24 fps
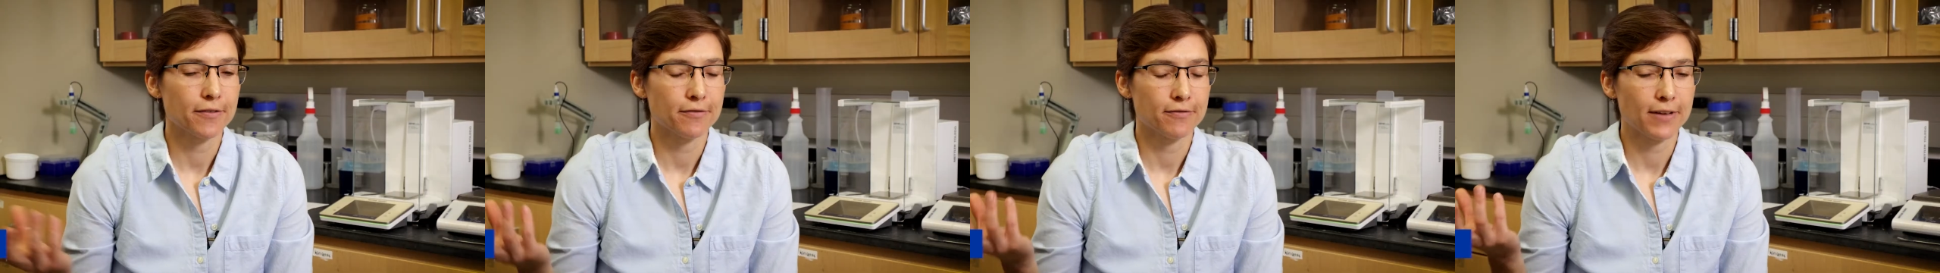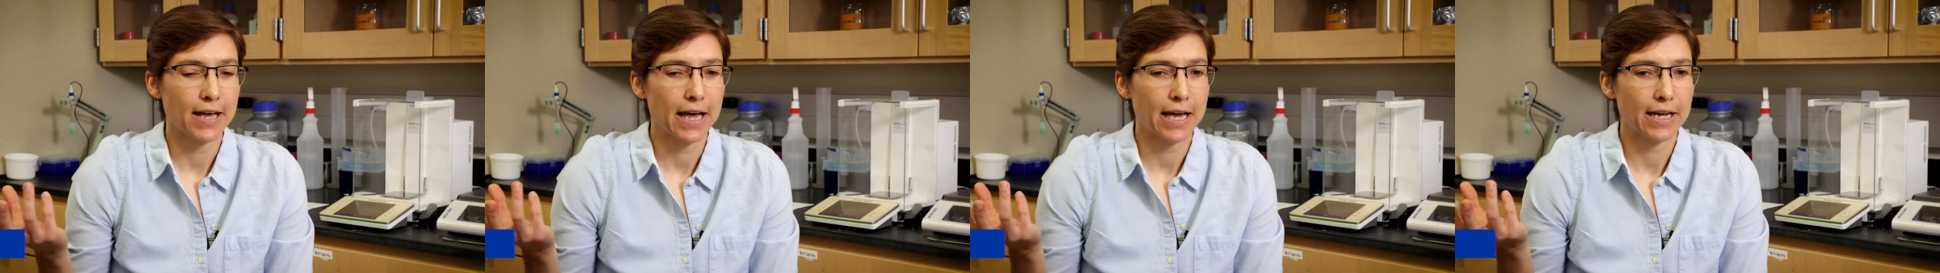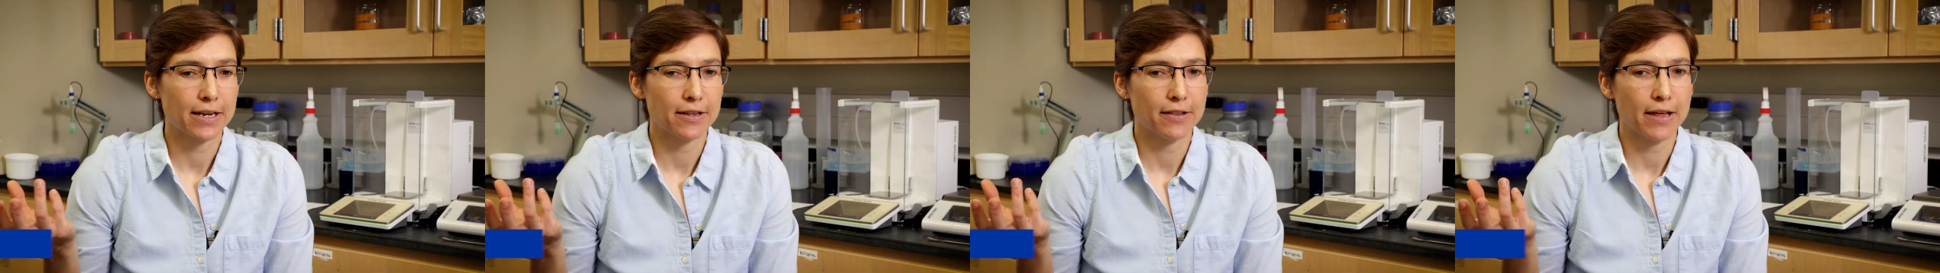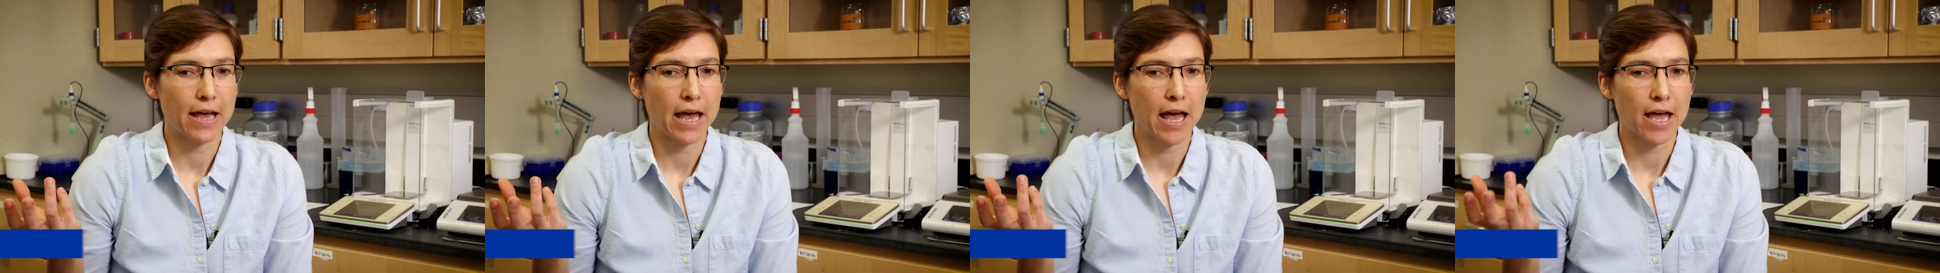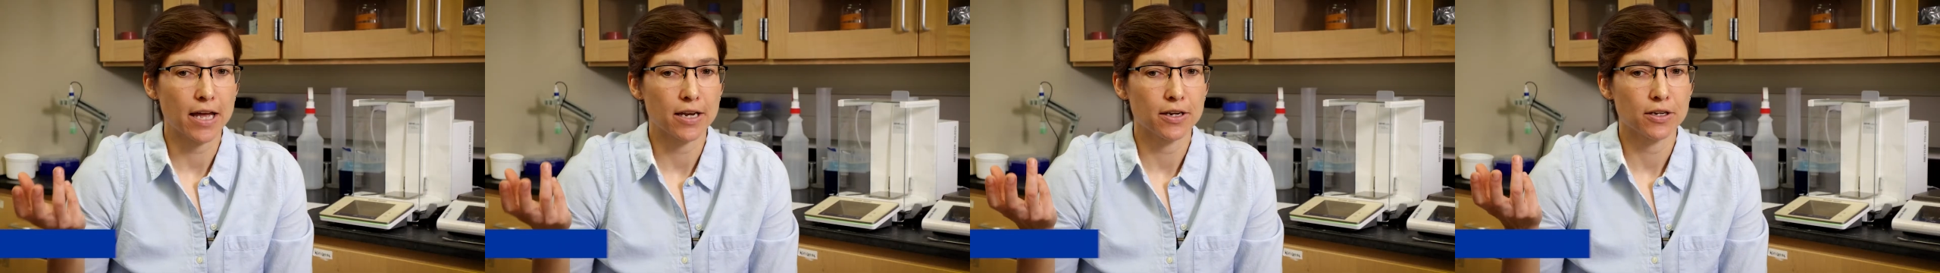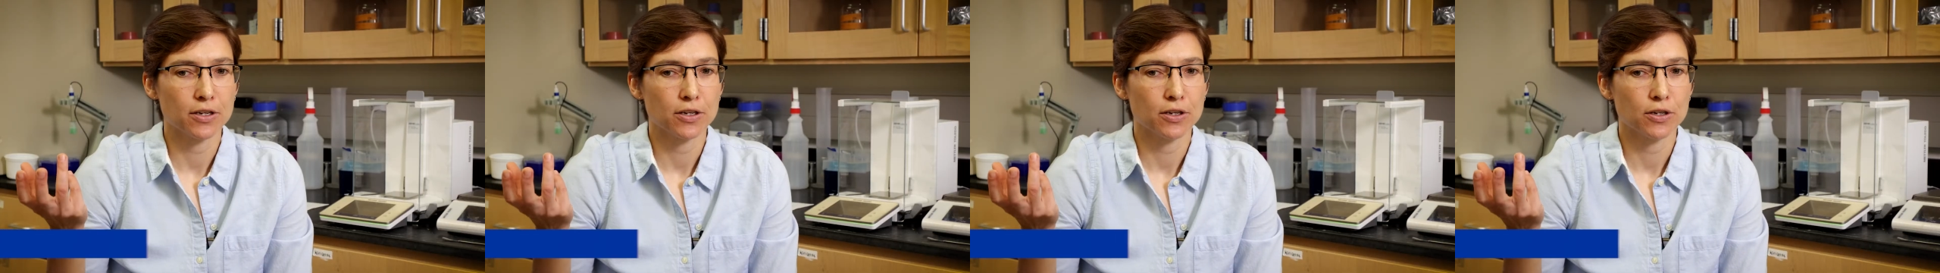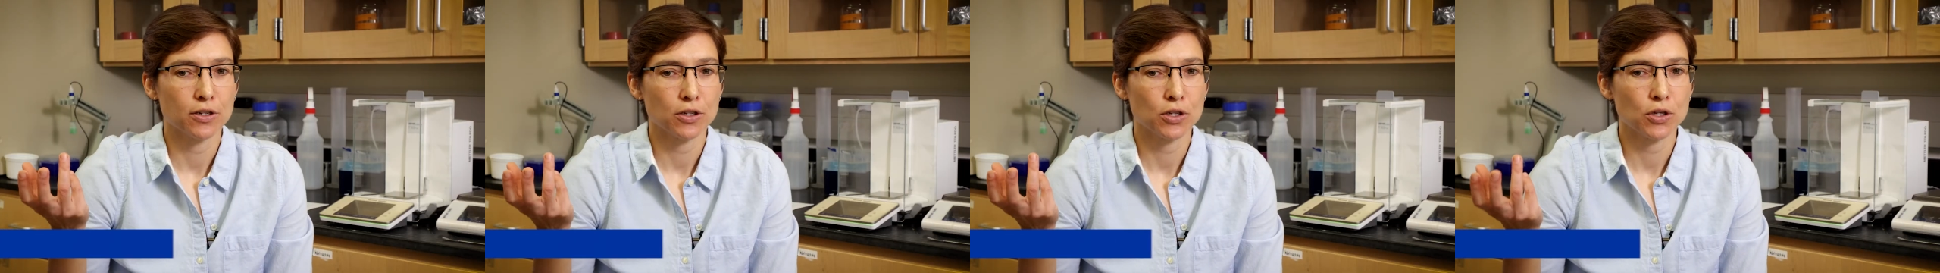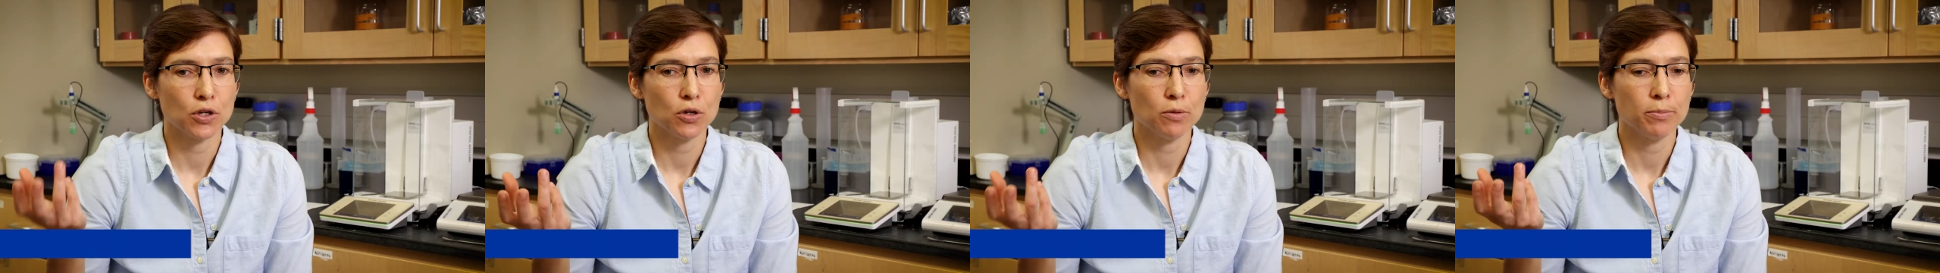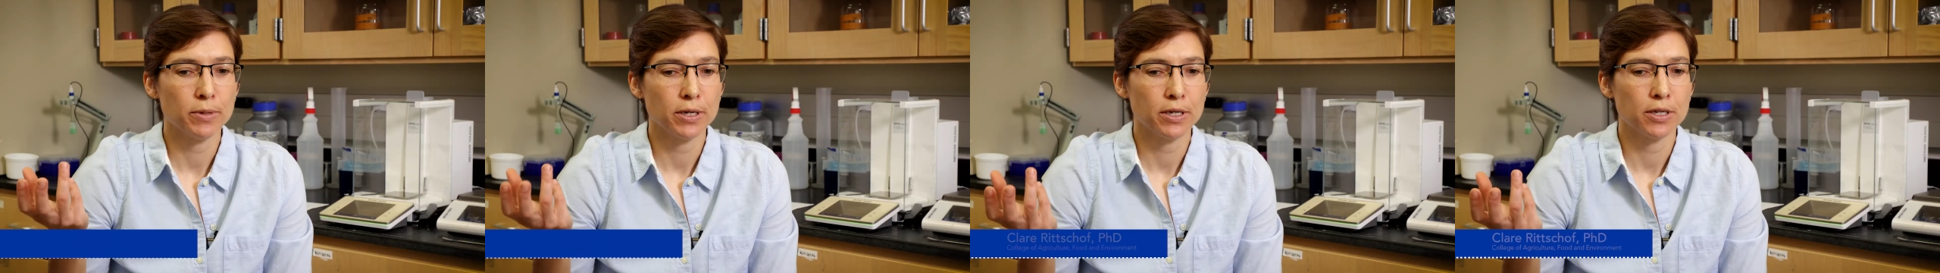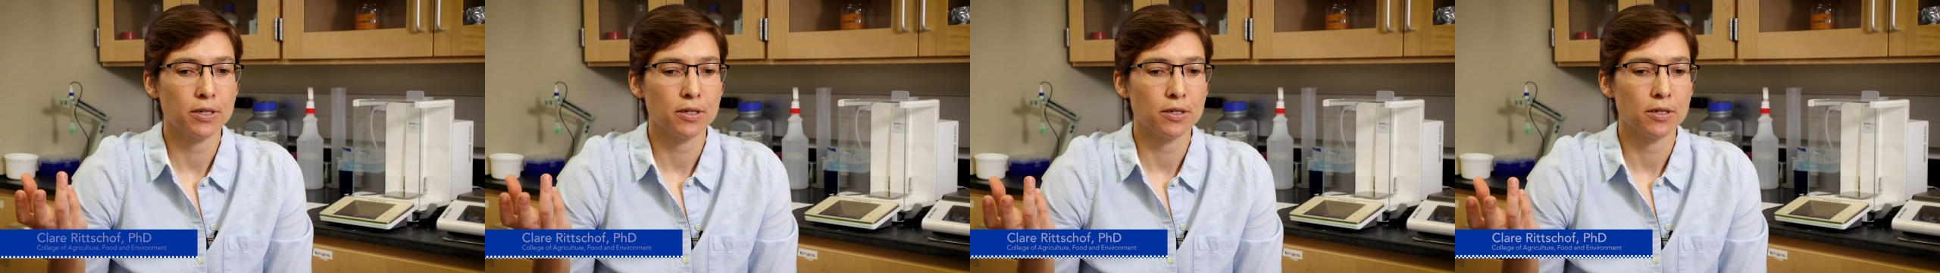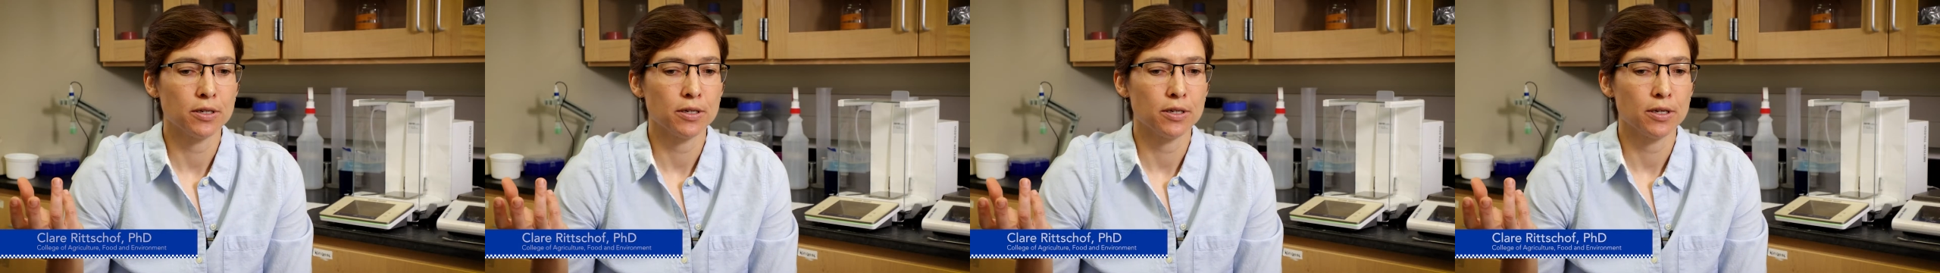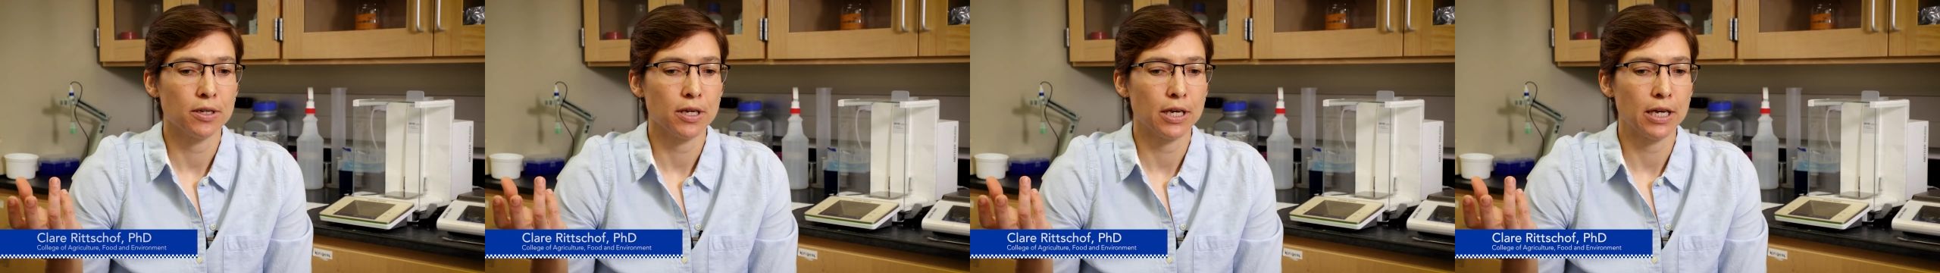the fact that
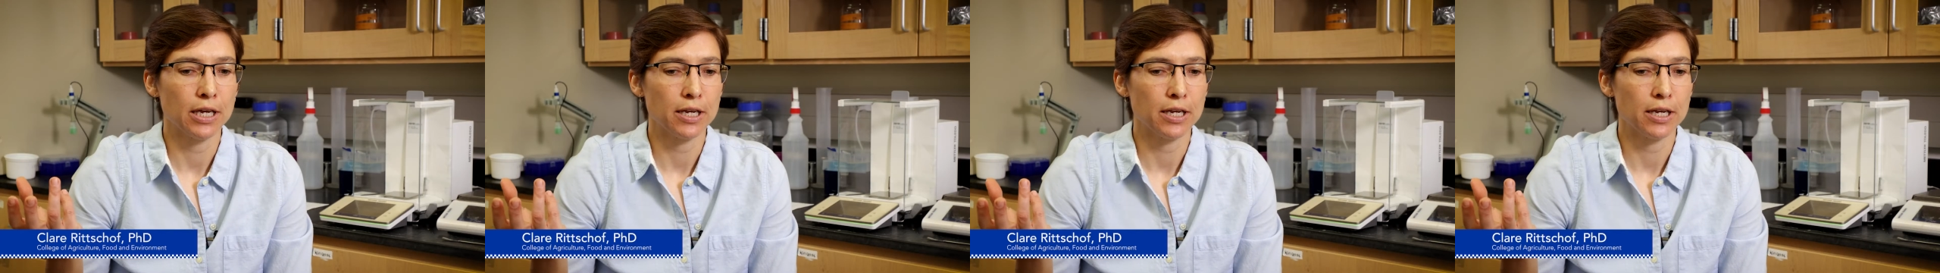human